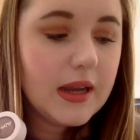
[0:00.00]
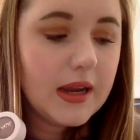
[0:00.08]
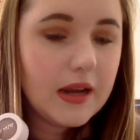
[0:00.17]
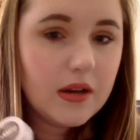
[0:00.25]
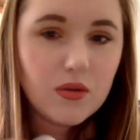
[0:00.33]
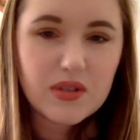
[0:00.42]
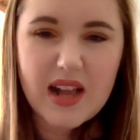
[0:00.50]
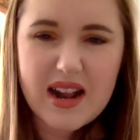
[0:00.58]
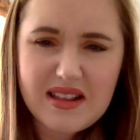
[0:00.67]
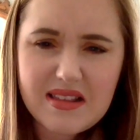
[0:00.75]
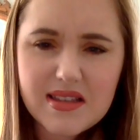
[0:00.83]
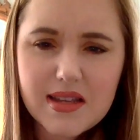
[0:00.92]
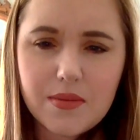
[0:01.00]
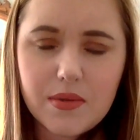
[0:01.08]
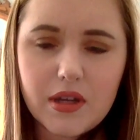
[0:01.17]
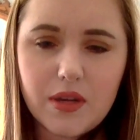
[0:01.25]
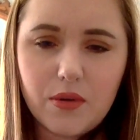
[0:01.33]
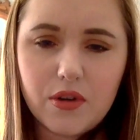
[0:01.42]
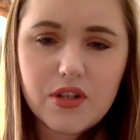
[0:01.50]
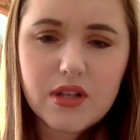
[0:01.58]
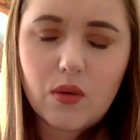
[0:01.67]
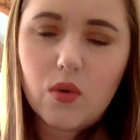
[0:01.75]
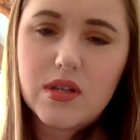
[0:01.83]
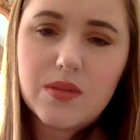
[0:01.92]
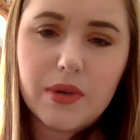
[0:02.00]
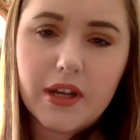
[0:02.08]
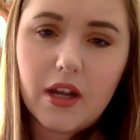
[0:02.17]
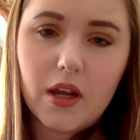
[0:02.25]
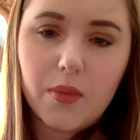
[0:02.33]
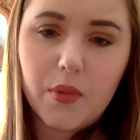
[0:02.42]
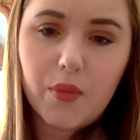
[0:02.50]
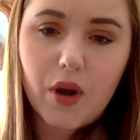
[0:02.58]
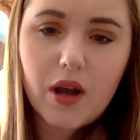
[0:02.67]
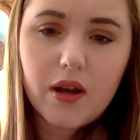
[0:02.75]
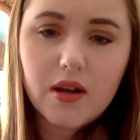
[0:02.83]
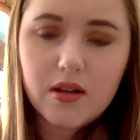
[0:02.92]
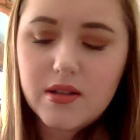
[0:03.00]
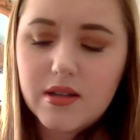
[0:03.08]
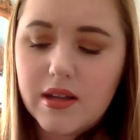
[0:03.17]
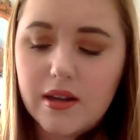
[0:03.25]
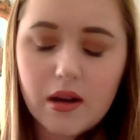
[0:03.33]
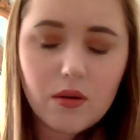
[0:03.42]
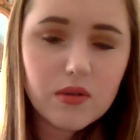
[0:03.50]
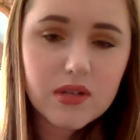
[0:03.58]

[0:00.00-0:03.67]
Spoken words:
and it was kind of the same thing where it just like wasn't picking up the product, and I